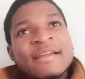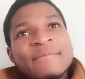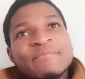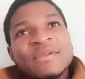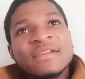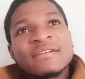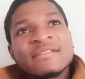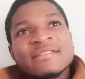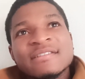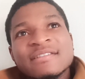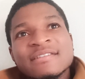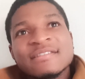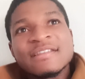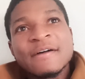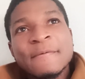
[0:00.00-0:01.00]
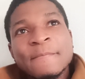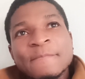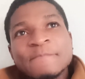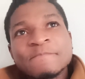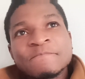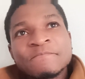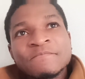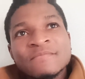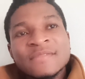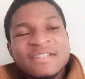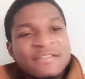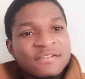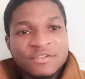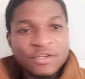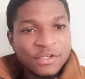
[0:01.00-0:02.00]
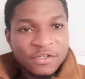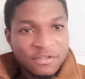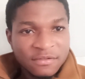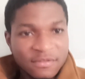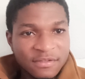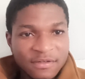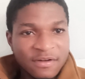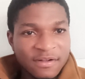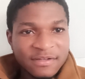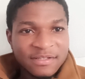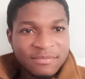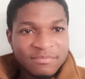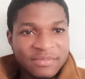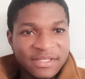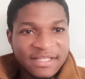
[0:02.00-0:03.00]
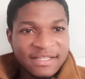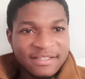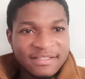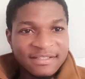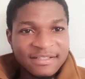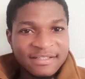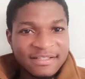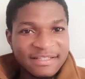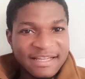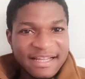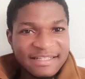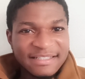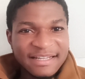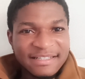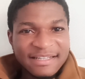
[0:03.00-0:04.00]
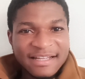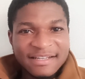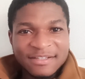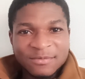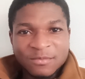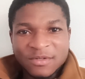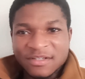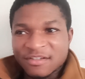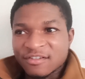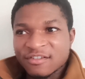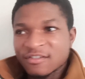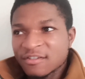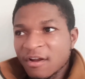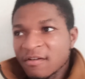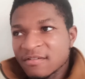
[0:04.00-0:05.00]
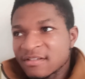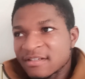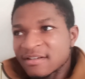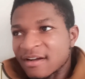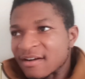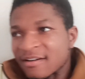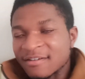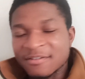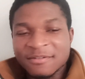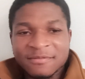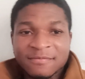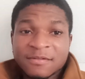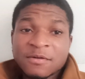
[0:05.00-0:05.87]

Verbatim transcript: because some conditions are not in place and that, that, that is what is stunting our growth.